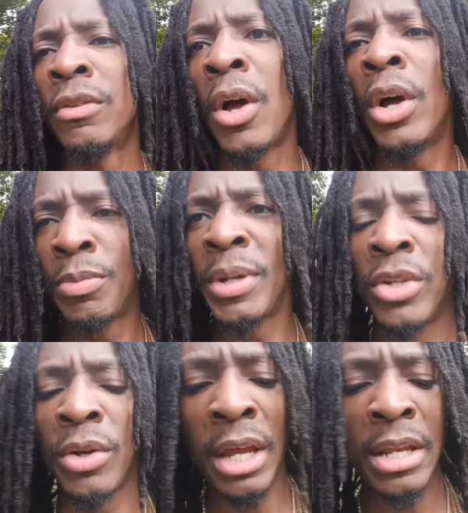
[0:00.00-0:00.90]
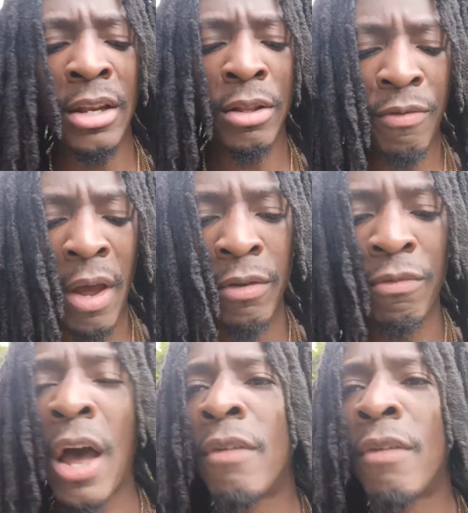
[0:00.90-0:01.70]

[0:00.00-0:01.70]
especially on that night of the 5v5, man.